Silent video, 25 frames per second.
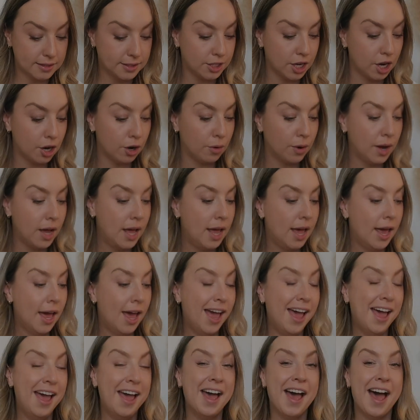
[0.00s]
So
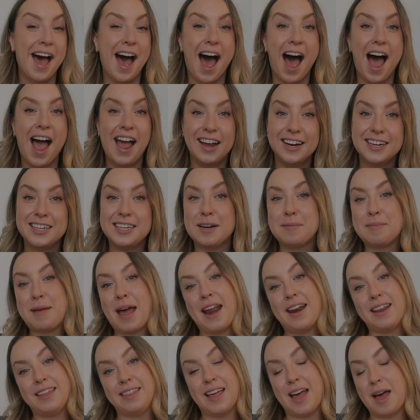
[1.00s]
I ended up
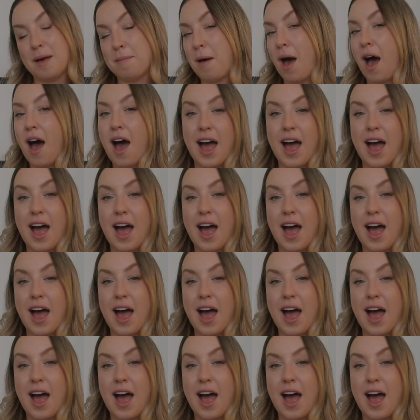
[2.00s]
getting them.